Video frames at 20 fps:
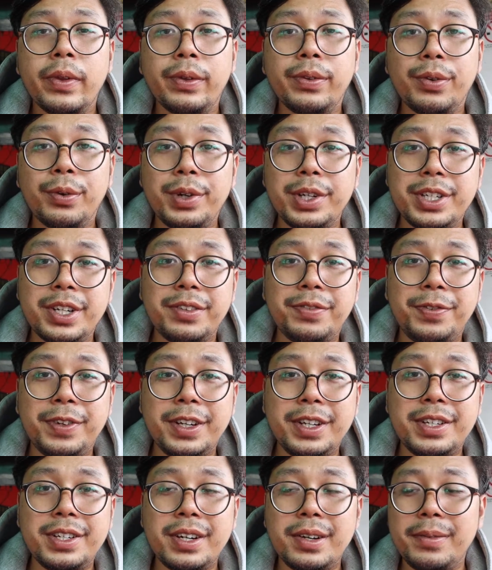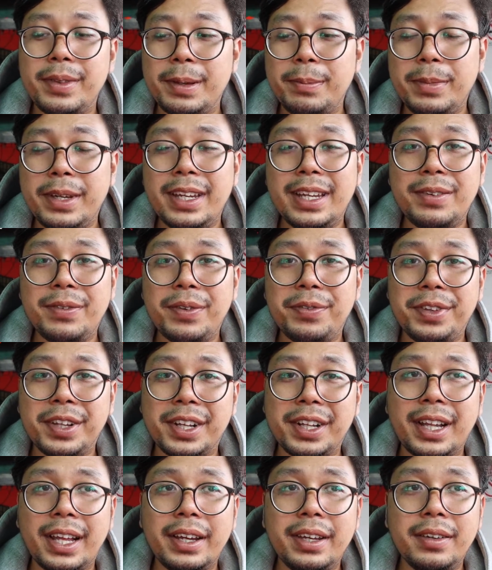So we just finished up the meeting with the
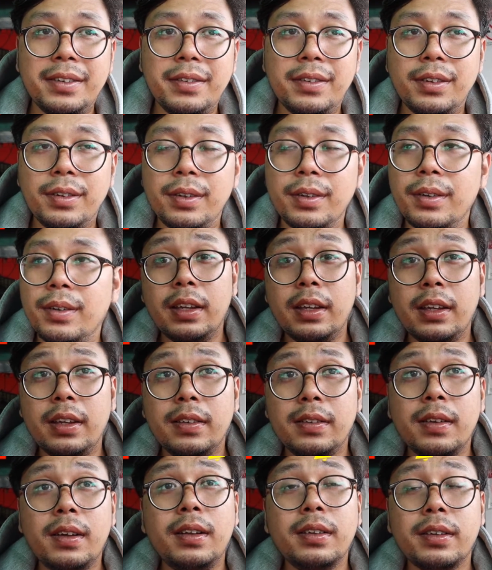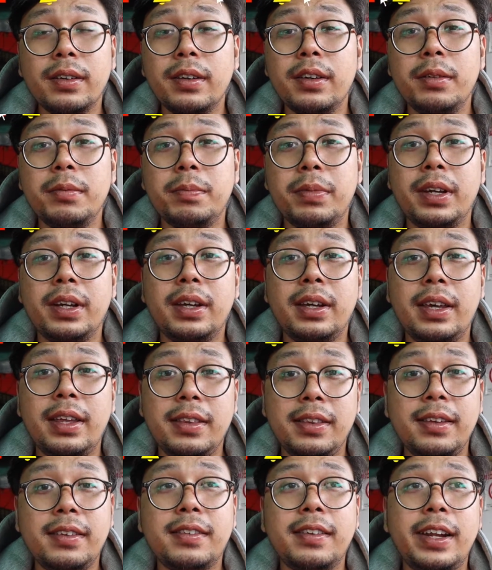clients. It's all good, but in
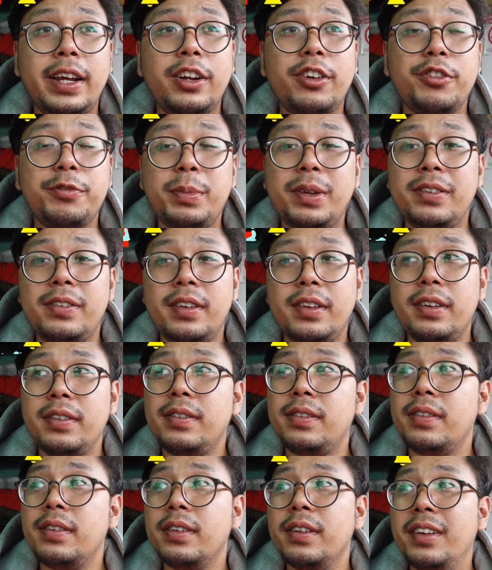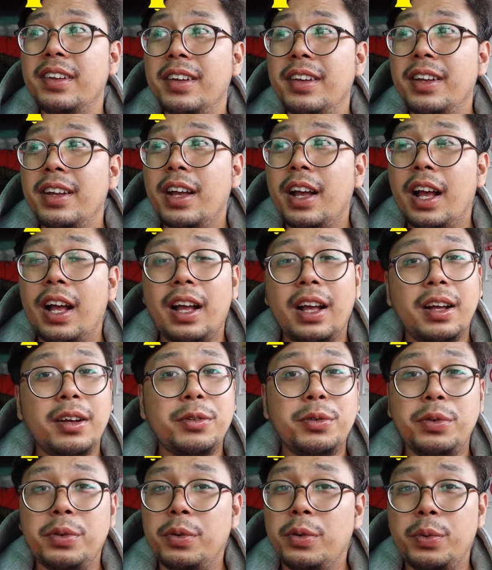this line of business,
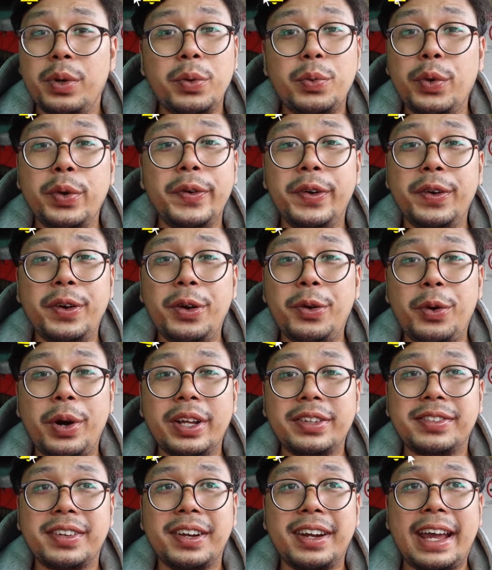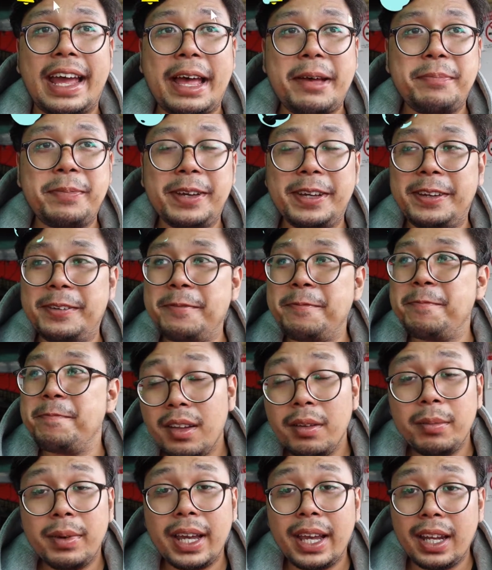we wouldn't know what's gonna happen.
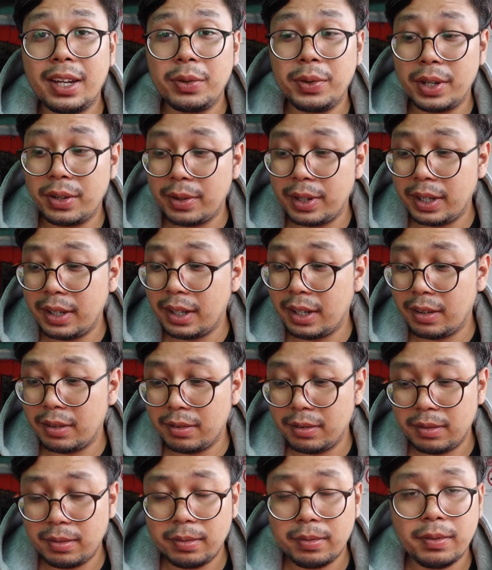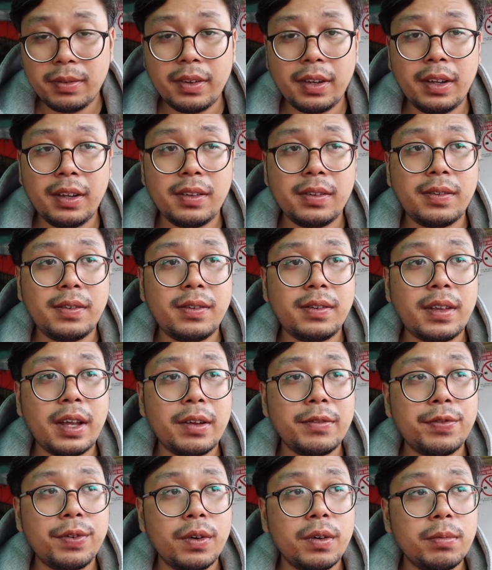But anyway, right now it's
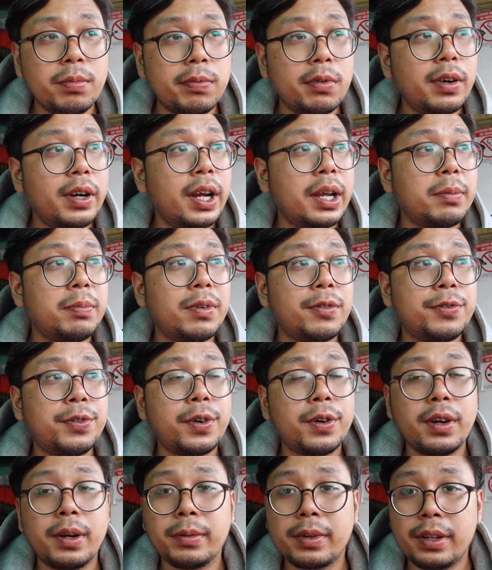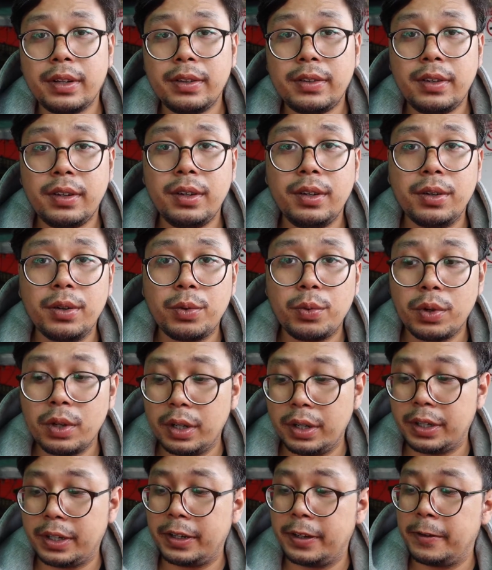time for a break before I continue to
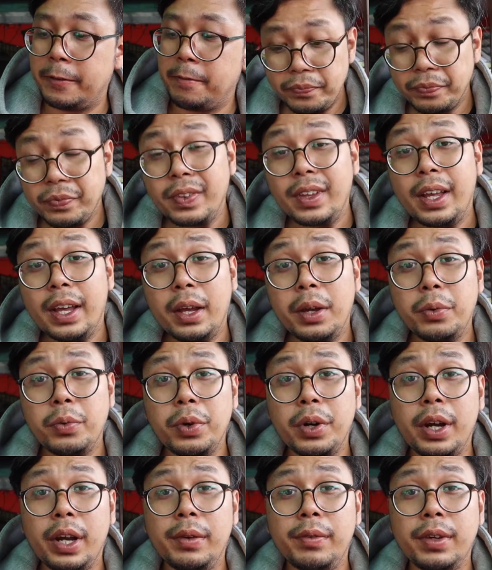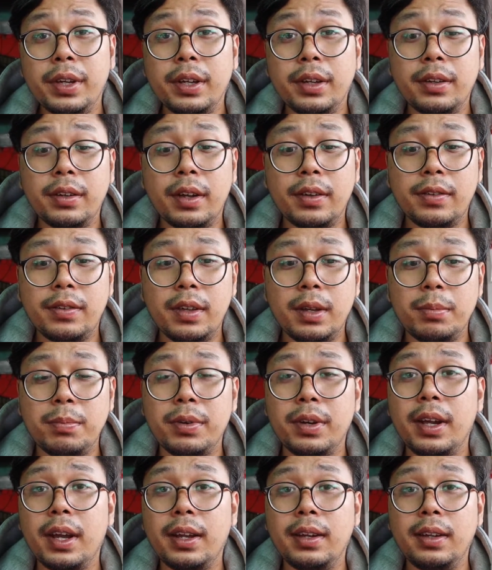work, and we're having Nasi,
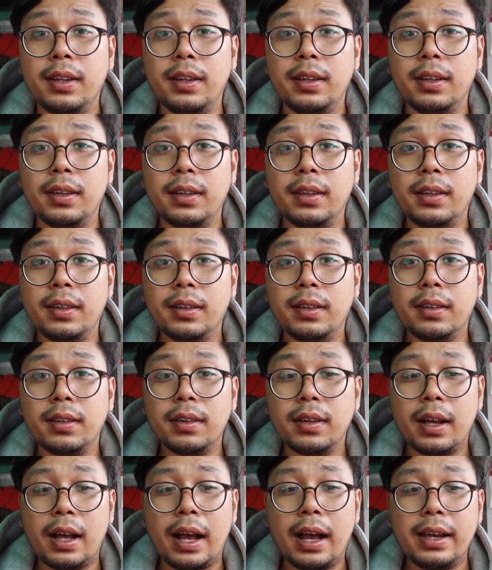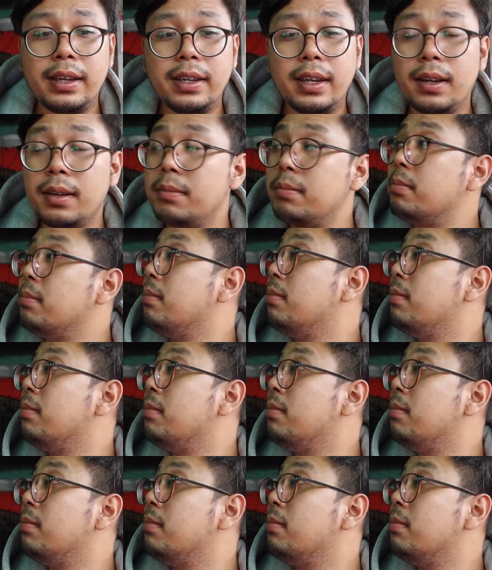Beriyani, ayam.